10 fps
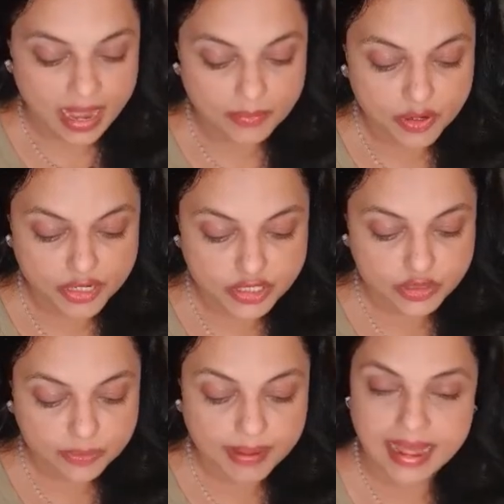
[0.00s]
I'm going
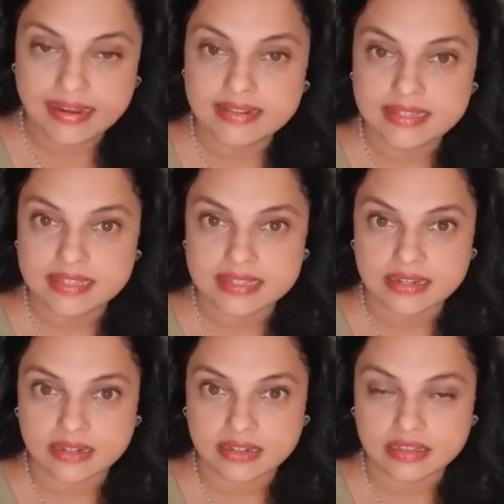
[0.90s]
to balance
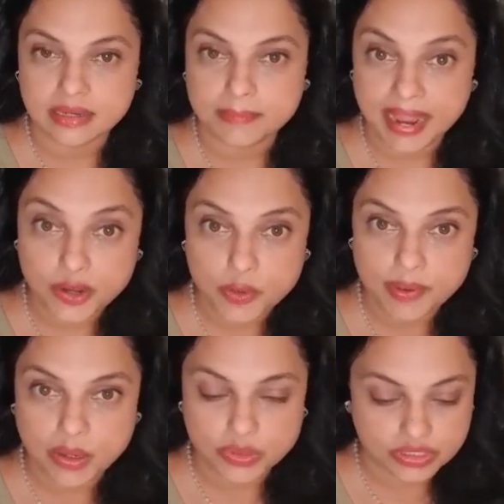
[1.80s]
the mango
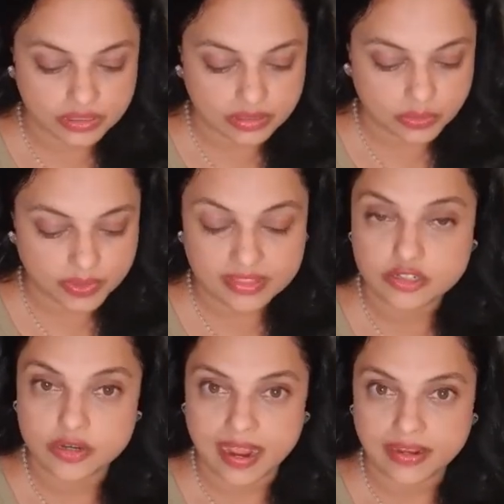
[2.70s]
powder with the
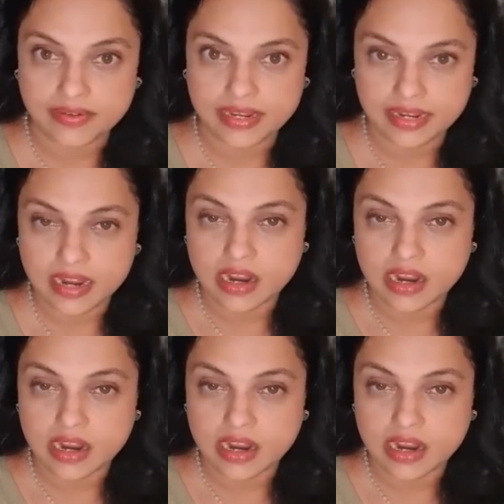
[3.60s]
jaggery.